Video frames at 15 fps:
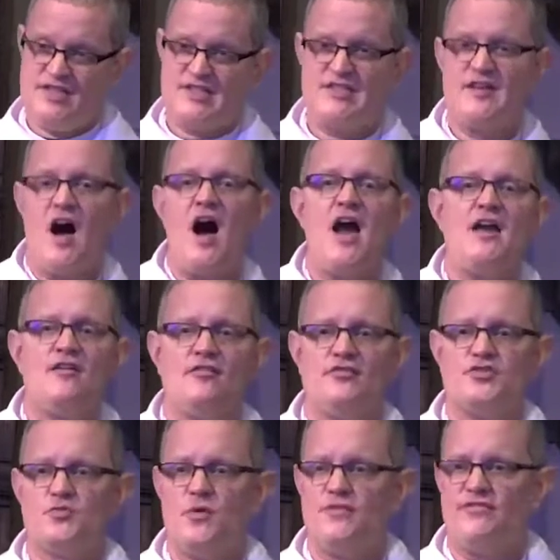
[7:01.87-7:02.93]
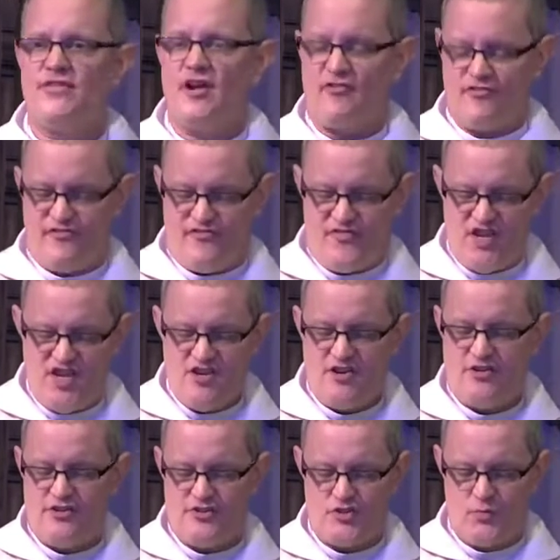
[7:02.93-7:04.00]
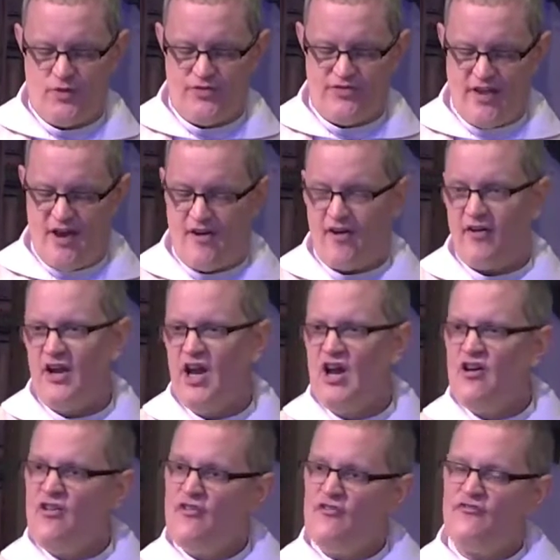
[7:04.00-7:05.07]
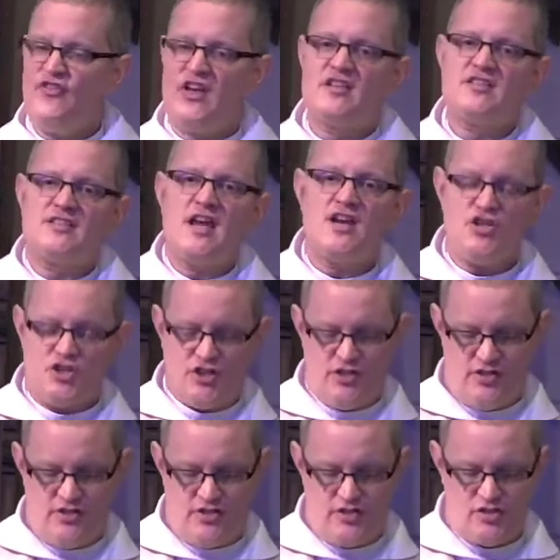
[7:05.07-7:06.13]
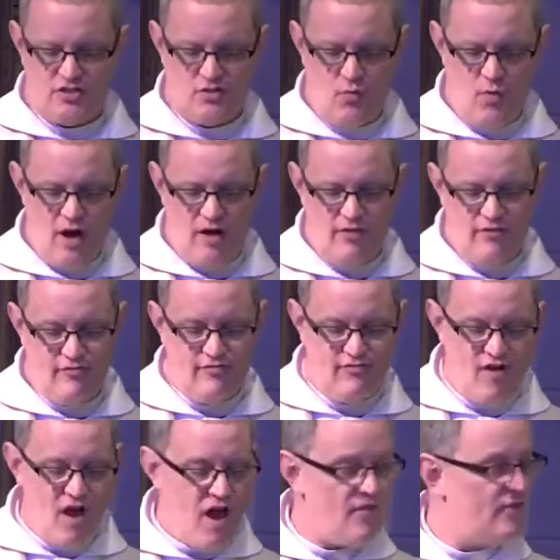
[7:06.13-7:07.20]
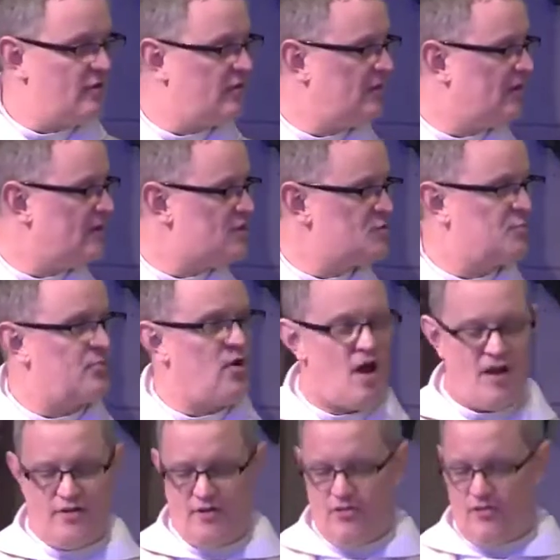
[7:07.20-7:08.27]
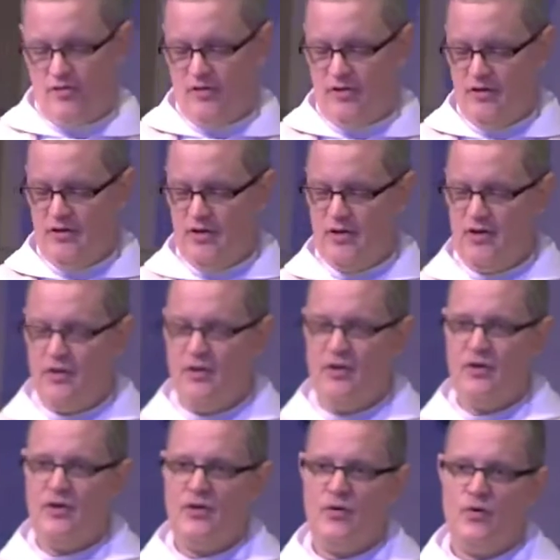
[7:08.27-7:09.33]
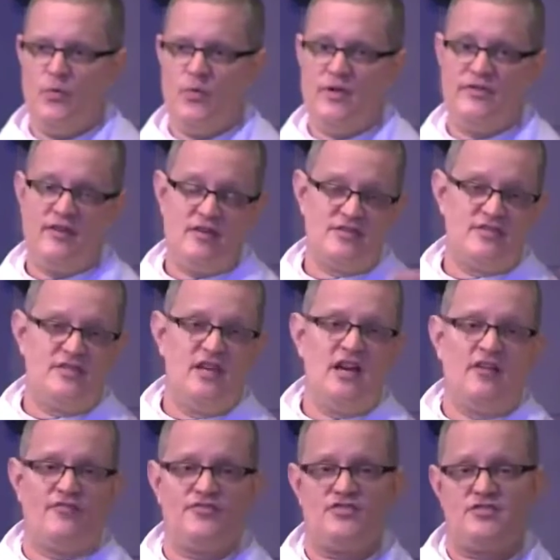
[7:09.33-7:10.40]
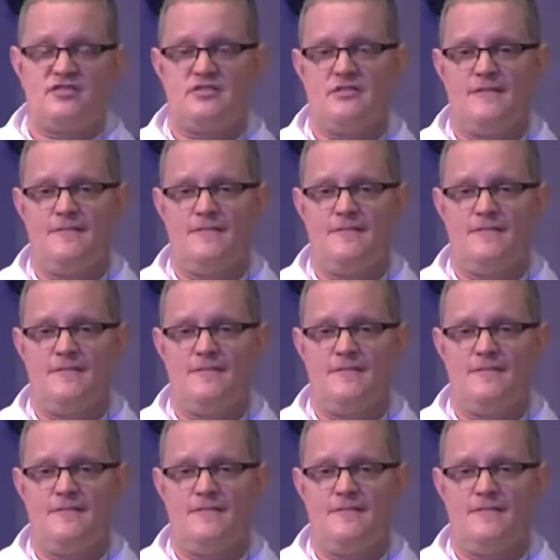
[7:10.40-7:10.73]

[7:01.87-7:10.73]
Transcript: desires, with their fears, with their fixations, while the father is prodigal with his gifts,